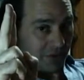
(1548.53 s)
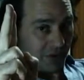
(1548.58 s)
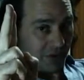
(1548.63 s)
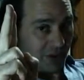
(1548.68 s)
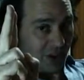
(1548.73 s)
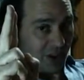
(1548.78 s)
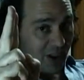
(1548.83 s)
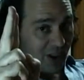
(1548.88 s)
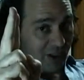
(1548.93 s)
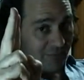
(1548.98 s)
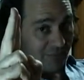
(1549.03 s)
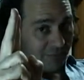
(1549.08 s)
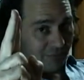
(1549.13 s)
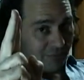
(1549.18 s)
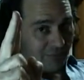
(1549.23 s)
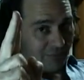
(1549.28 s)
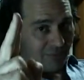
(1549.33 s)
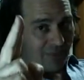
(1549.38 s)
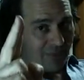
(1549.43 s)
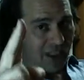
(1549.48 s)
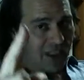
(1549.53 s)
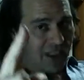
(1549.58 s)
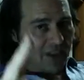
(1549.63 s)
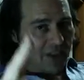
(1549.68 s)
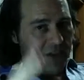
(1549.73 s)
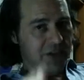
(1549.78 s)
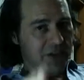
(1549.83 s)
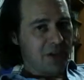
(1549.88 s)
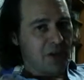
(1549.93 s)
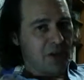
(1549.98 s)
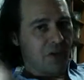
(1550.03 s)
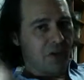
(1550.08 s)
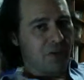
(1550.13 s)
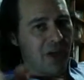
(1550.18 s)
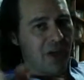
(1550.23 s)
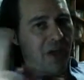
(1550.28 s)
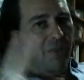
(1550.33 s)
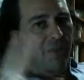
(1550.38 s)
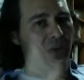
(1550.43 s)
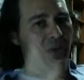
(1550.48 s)
Okay? So,
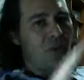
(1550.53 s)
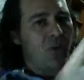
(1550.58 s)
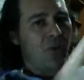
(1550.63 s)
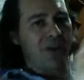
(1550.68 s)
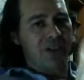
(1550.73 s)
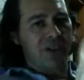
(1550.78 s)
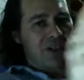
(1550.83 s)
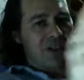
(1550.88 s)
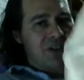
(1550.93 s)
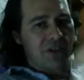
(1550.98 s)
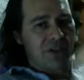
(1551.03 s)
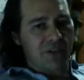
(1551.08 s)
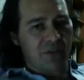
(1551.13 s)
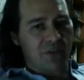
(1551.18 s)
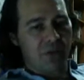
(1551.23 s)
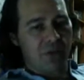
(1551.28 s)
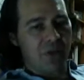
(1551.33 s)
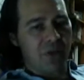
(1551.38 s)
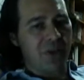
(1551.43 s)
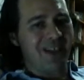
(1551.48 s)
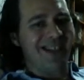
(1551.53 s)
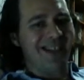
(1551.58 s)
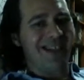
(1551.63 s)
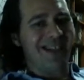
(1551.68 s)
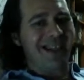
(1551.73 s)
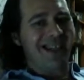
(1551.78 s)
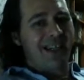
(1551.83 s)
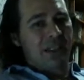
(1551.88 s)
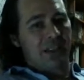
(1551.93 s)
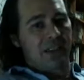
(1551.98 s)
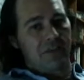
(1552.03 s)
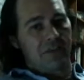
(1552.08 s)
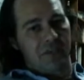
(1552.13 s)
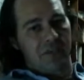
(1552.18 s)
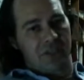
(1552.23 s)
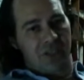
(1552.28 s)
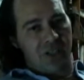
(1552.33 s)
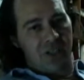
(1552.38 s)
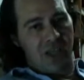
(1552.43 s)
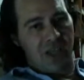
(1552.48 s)
a point within a
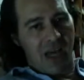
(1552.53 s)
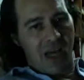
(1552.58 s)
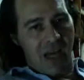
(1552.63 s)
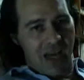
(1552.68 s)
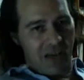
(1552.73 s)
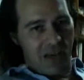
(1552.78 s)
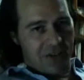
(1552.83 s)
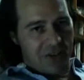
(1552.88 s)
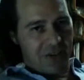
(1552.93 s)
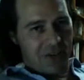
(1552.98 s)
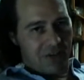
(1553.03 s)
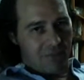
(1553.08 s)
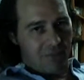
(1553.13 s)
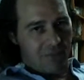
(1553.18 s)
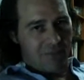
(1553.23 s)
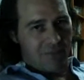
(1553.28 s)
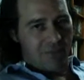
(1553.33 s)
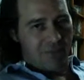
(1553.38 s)
limited action.